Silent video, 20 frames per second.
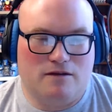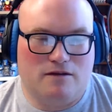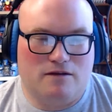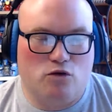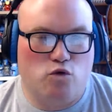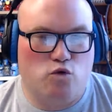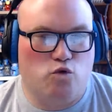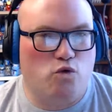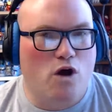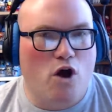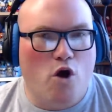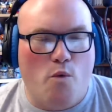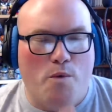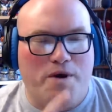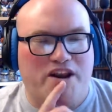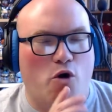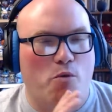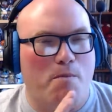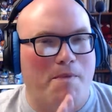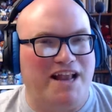
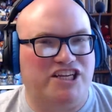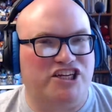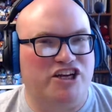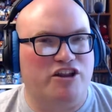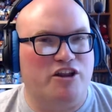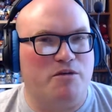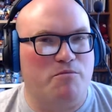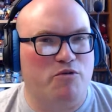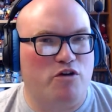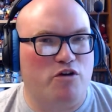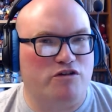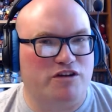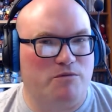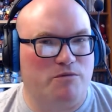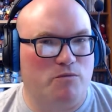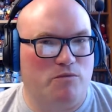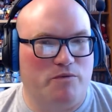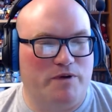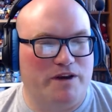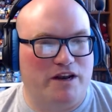we don't mention the release.
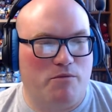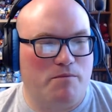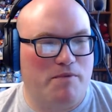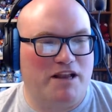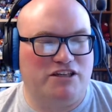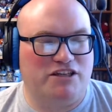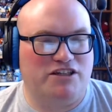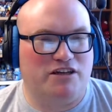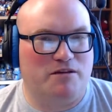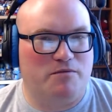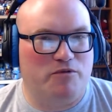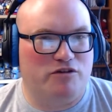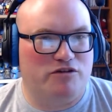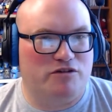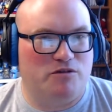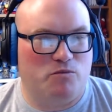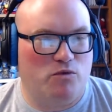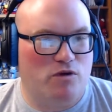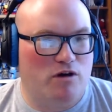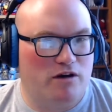Mutant. We don't mention the
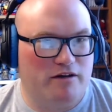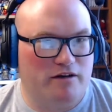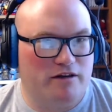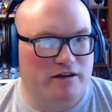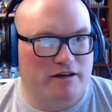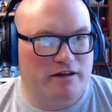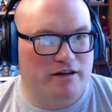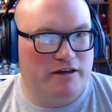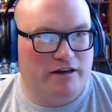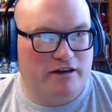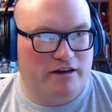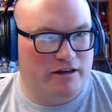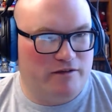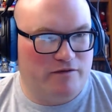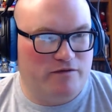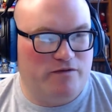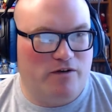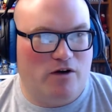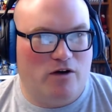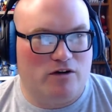mutant word.
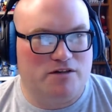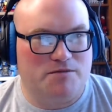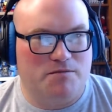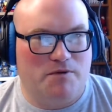Fox.